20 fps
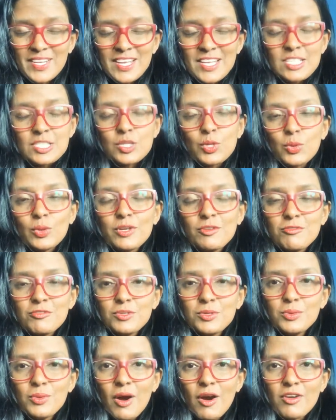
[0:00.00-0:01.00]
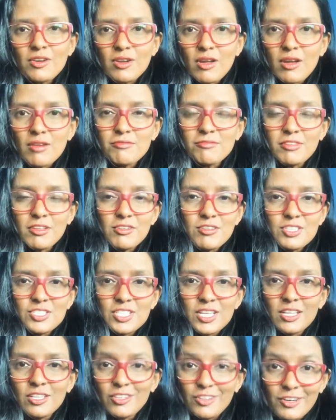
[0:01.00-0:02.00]
So if you are not
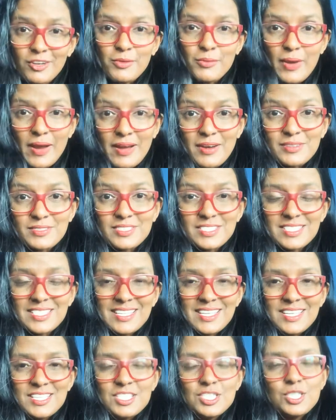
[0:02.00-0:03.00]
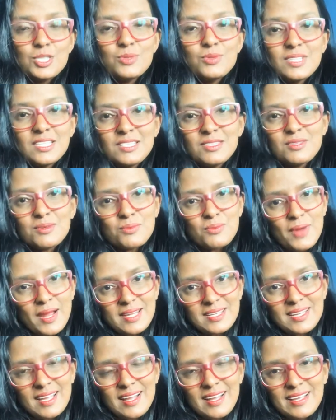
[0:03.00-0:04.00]
flourishing, look around. Do you need the
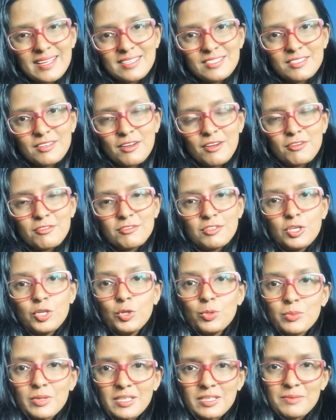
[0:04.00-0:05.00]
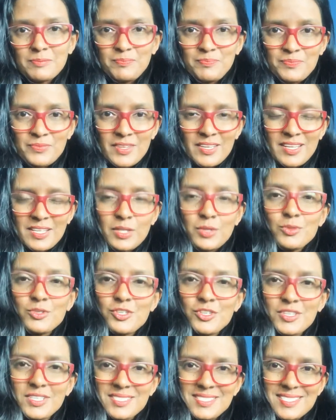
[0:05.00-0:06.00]
right kind of human
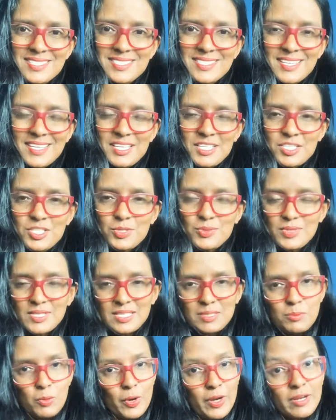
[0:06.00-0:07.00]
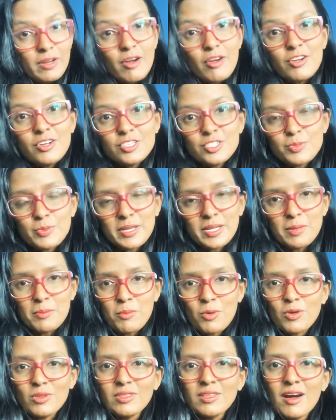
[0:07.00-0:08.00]
nutrients? Do you need more encouragement and
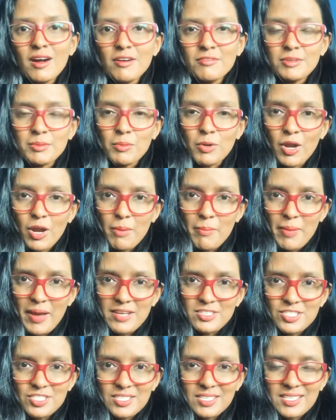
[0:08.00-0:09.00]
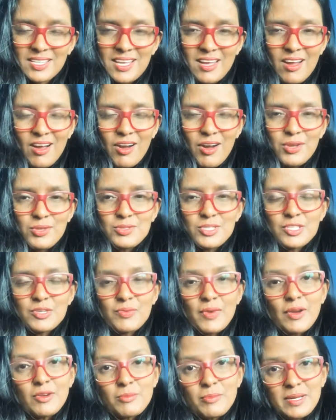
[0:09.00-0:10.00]
more love and more compassion? Are you
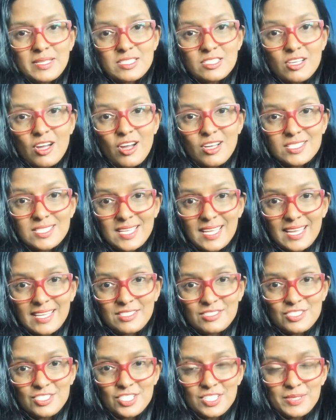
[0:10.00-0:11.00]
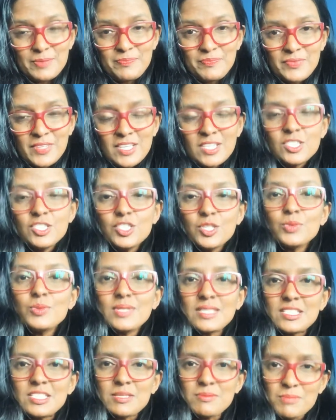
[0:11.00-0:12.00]
surrounded by toxic energy? Do you
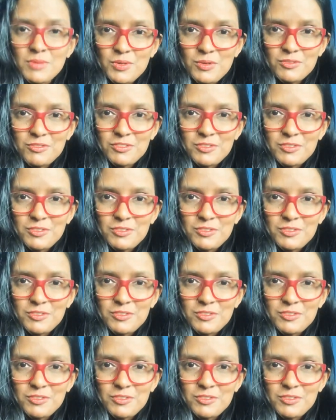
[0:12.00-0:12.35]
need to move?